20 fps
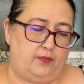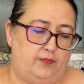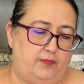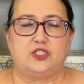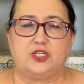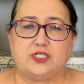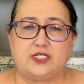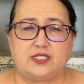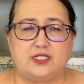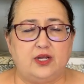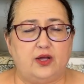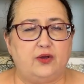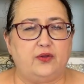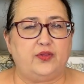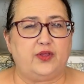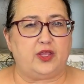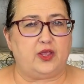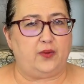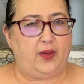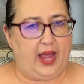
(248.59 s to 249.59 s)
Just know
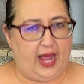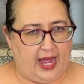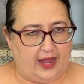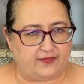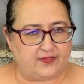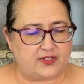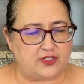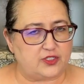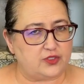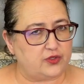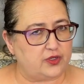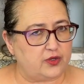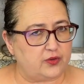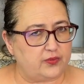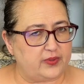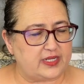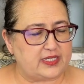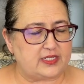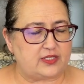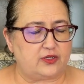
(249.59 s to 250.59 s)
that you have to do your
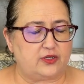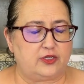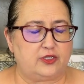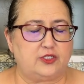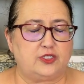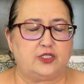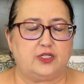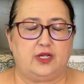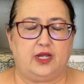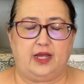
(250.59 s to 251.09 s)
research